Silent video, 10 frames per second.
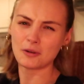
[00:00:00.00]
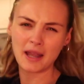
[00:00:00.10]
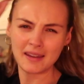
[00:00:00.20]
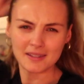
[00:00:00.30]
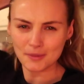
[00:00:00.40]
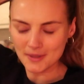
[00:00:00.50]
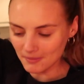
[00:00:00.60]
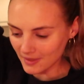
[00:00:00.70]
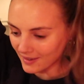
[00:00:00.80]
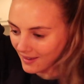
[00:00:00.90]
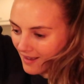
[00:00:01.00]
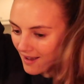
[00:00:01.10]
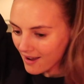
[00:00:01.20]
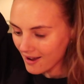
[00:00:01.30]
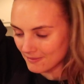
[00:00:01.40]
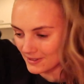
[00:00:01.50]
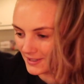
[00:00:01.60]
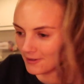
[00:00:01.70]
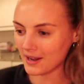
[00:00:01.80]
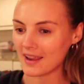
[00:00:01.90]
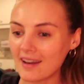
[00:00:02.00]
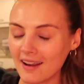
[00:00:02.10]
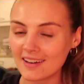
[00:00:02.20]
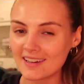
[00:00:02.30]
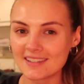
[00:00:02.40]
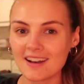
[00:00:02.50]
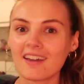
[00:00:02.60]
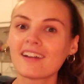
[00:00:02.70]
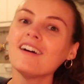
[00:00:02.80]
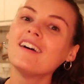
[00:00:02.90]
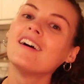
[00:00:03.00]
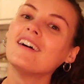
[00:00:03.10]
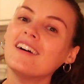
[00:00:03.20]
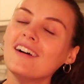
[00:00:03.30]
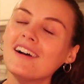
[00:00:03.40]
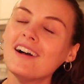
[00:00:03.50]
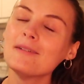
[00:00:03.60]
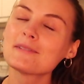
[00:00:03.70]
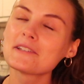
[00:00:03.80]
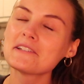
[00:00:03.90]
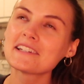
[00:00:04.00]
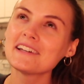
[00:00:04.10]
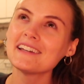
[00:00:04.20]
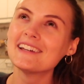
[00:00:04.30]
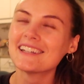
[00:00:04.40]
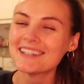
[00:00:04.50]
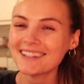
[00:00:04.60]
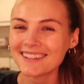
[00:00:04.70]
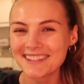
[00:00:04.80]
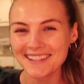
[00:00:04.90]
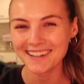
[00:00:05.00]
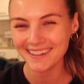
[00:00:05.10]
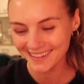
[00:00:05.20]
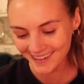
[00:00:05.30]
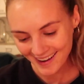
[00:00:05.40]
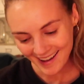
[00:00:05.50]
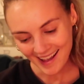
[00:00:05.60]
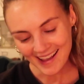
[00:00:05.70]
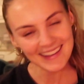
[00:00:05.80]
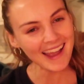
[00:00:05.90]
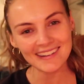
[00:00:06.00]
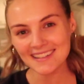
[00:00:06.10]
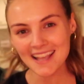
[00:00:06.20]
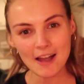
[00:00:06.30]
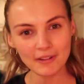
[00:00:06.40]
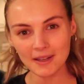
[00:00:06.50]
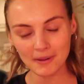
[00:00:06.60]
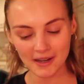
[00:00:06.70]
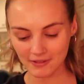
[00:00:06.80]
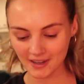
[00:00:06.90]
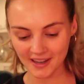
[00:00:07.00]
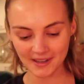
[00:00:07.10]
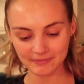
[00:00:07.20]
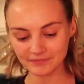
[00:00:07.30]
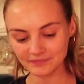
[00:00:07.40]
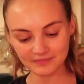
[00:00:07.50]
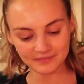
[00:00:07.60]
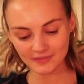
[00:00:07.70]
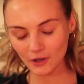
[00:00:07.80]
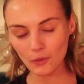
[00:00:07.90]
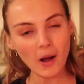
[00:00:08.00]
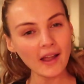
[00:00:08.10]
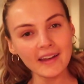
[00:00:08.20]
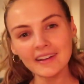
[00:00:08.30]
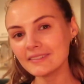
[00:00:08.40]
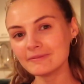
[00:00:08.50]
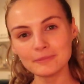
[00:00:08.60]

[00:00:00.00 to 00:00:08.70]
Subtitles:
or 8 or something. Just got in and it is like, oh, I'm so tired. So yeah, just having a bit of a quiet